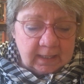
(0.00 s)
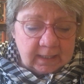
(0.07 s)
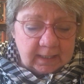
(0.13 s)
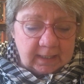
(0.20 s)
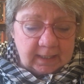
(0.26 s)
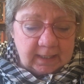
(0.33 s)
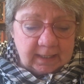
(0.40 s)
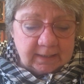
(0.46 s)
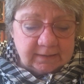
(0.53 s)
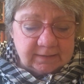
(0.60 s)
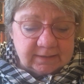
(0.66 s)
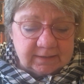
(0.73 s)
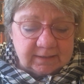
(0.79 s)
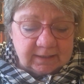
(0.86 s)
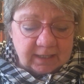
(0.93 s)

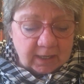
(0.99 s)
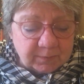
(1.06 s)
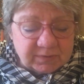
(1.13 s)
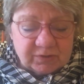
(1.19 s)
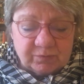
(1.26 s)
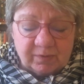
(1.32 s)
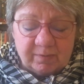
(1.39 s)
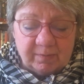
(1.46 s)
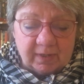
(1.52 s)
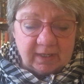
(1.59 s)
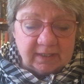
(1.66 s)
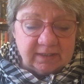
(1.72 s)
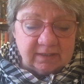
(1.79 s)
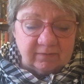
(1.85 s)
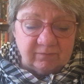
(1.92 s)
And then I was
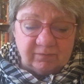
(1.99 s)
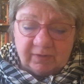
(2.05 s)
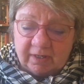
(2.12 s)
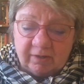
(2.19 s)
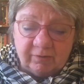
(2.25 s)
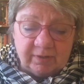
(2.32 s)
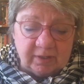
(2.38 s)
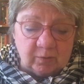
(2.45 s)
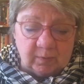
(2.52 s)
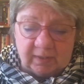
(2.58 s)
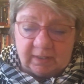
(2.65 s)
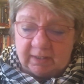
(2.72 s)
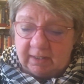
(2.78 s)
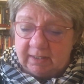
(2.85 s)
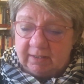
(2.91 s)
reminded very
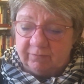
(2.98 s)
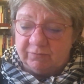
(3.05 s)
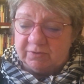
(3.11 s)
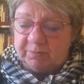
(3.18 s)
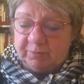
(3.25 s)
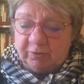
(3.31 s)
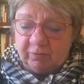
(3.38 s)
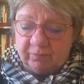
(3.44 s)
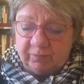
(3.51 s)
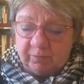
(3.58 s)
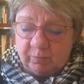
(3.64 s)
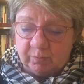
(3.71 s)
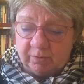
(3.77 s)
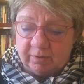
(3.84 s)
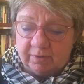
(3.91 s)
quickly of those
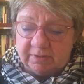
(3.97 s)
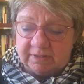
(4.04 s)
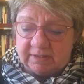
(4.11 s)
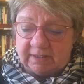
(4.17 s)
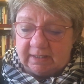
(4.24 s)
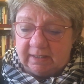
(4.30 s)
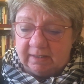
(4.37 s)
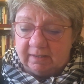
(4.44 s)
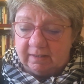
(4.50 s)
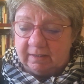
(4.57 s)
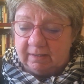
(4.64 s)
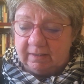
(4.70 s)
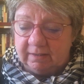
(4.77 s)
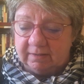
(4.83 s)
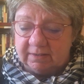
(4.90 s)
beautiful words in
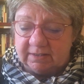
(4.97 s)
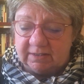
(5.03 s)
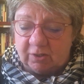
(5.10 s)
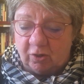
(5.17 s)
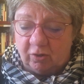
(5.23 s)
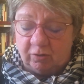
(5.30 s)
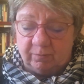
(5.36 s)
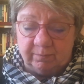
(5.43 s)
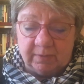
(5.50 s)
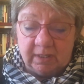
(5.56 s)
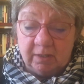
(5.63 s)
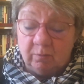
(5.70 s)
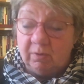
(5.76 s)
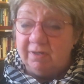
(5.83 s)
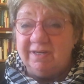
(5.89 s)
Psalm,
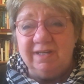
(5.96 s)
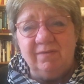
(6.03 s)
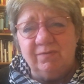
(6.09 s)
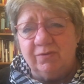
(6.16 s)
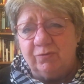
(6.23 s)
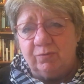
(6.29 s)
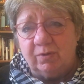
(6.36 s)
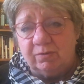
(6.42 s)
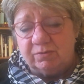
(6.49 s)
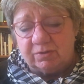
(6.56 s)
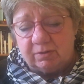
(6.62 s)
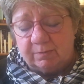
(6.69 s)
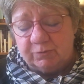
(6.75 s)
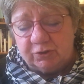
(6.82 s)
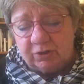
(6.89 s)
well, even throughout
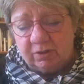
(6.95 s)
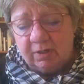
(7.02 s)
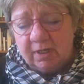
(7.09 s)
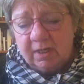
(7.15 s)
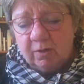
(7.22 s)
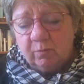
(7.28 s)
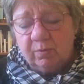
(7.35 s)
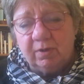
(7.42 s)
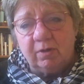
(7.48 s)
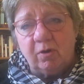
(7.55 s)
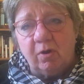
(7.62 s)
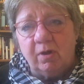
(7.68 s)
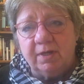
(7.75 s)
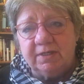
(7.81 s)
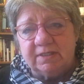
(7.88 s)
Scripture, where
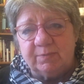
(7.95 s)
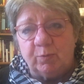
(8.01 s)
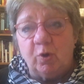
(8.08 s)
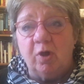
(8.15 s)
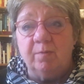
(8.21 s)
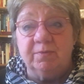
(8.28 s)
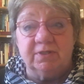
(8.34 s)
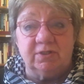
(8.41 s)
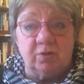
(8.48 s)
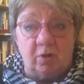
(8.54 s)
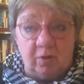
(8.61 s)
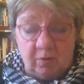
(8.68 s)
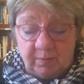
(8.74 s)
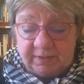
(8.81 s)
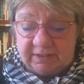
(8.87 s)
God has promised
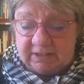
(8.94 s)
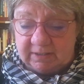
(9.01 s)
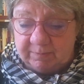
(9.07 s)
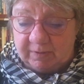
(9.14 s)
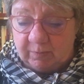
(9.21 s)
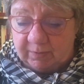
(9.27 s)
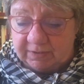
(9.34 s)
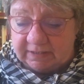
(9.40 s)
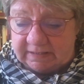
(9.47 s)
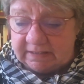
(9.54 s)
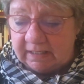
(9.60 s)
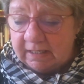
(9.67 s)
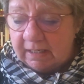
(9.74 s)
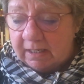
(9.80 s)
always to be with us.